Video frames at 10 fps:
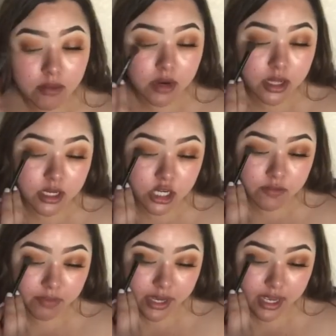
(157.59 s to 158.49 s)
I'm gonna
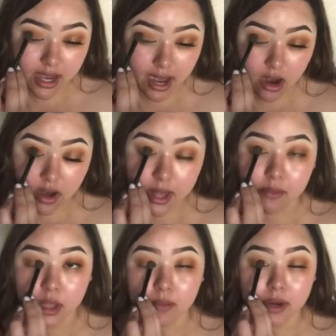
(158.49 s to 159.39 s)
just bring it out, and I'm
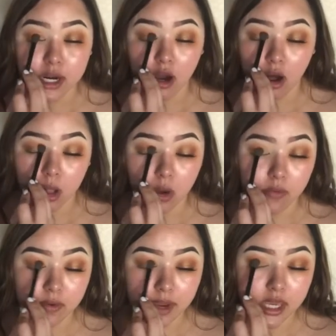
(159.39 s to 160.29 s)
gonna put it all
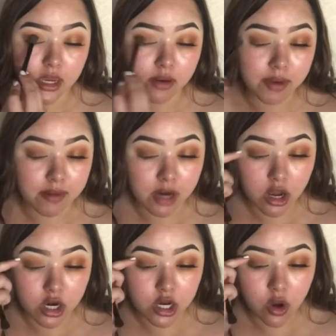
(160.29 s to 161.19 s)
over right here, but I'm
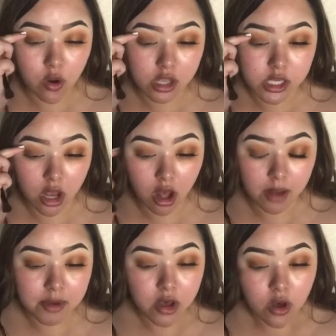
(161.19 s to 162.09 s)
not gonna go on
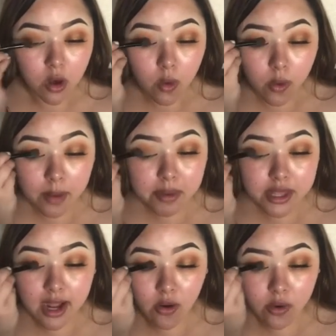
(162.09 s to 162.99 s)
top where I
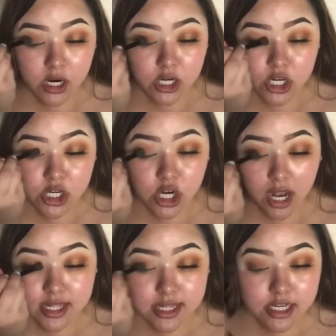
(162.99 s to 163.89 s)
put the orange
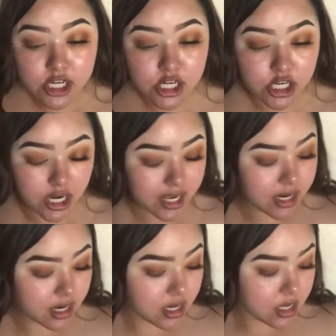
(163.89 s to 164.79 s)
transition shade.